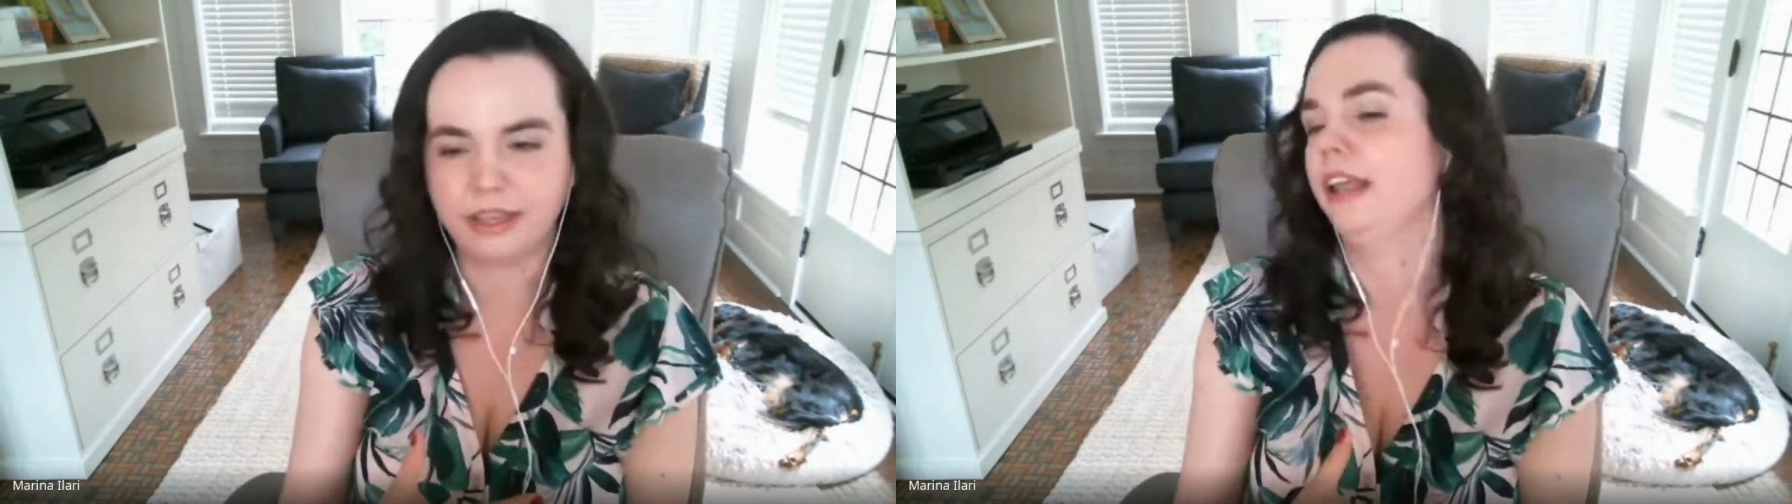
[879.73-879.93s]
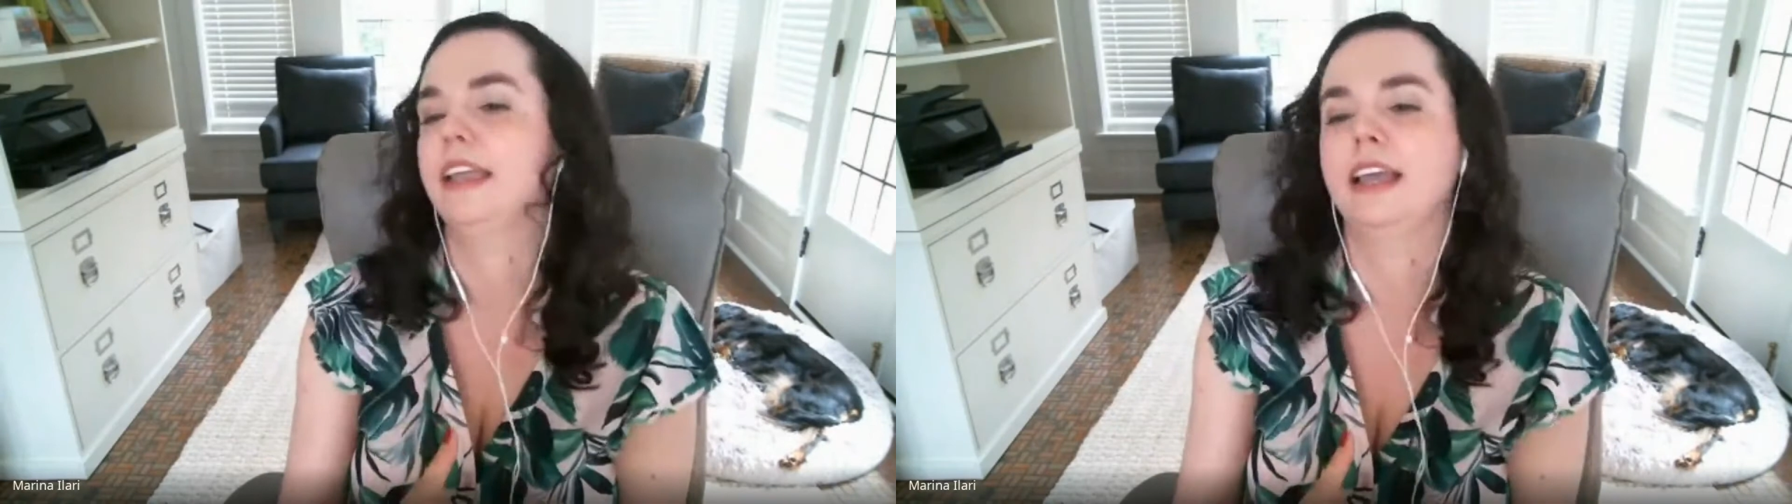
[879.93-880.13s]

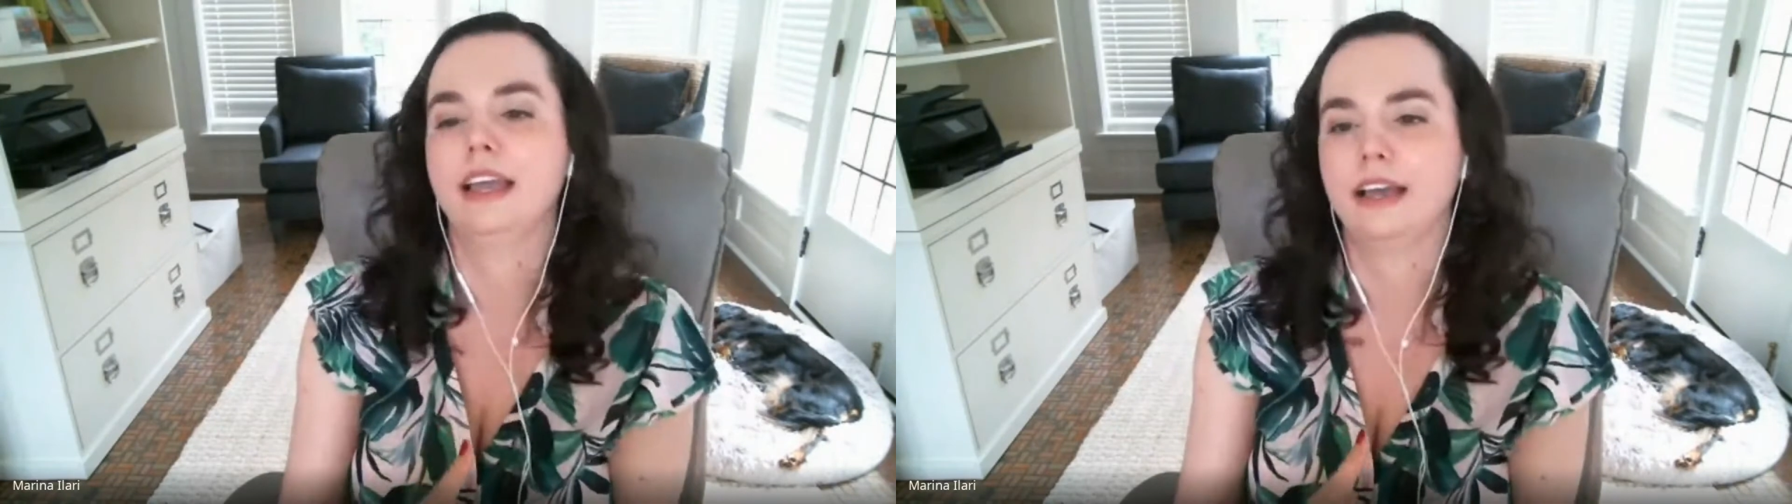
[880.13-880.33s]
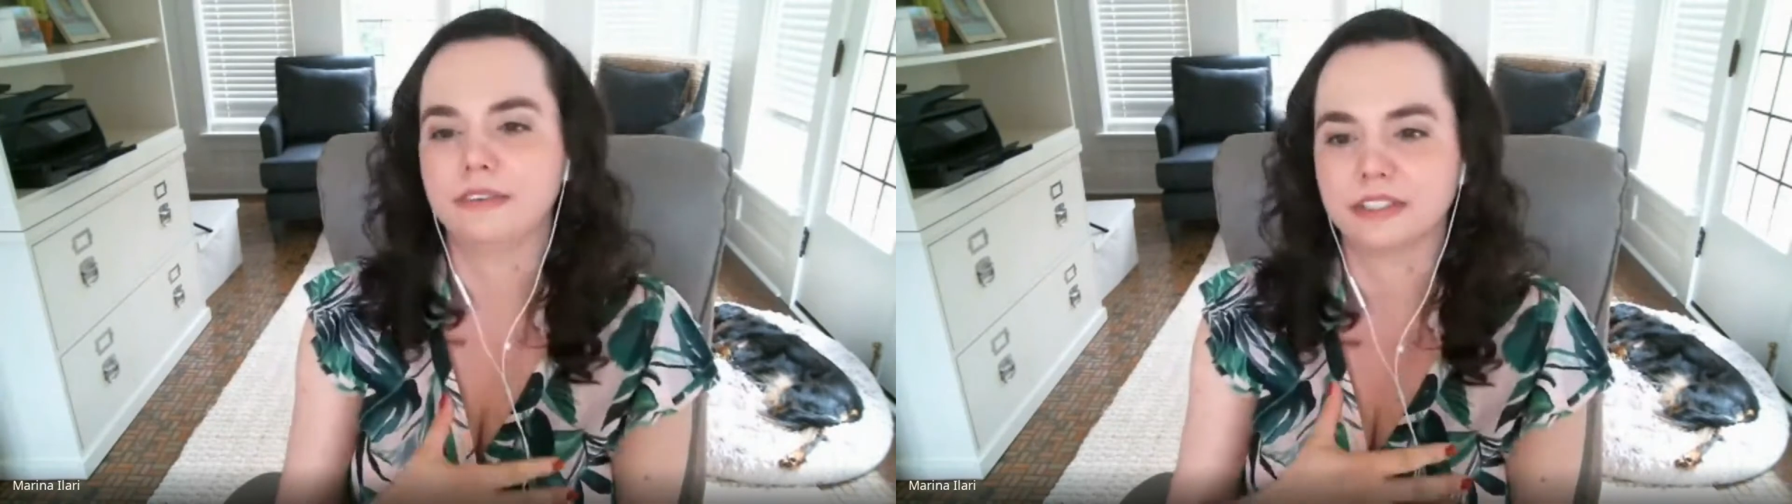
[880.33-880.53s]
Like I
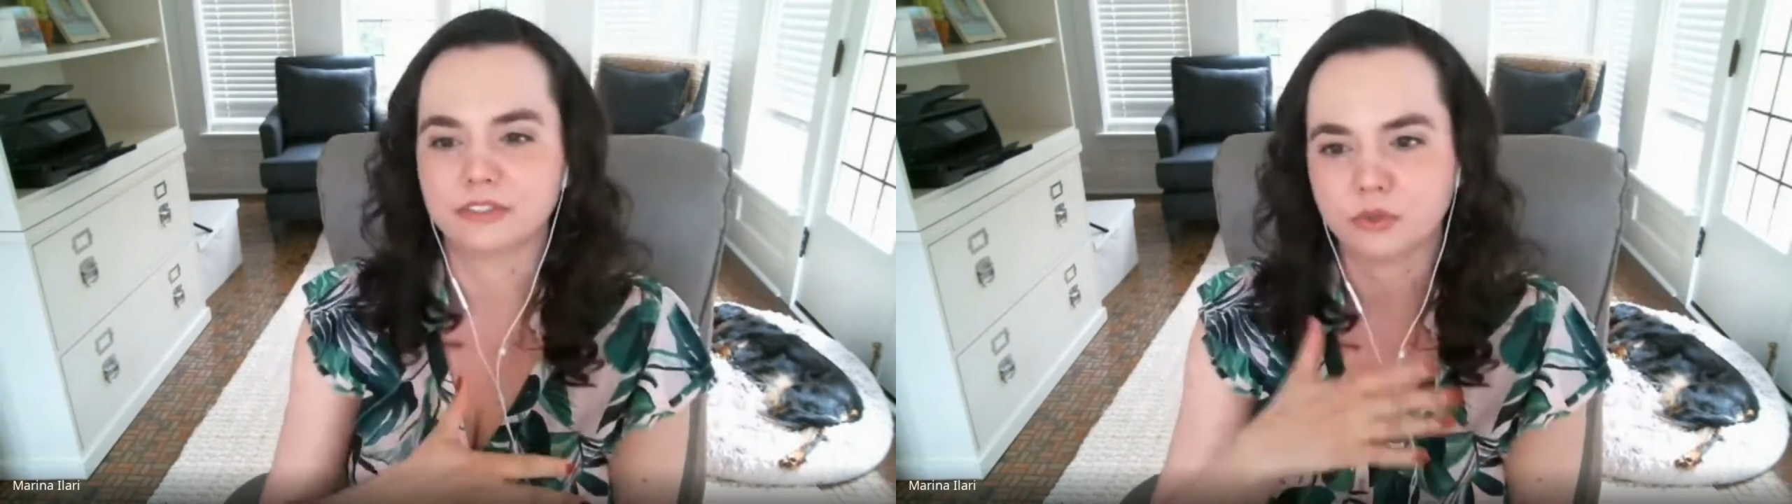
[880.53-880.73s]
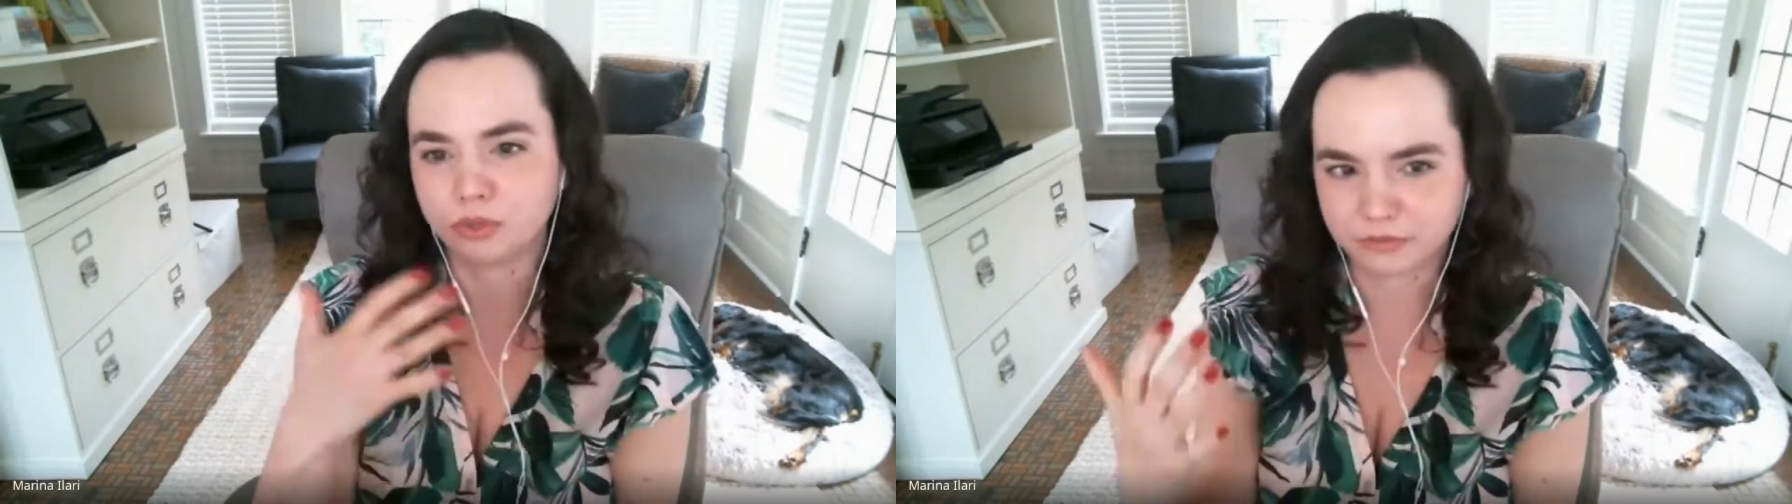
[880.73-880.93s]
have a
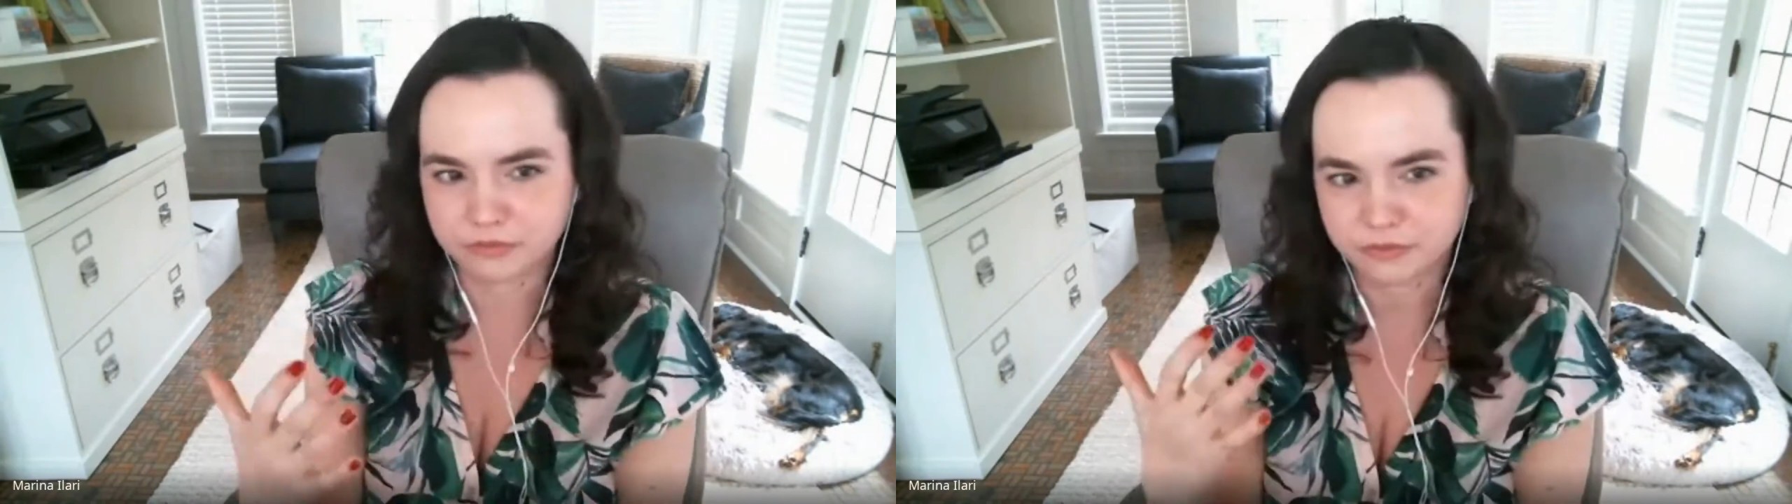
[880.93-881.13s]
sort of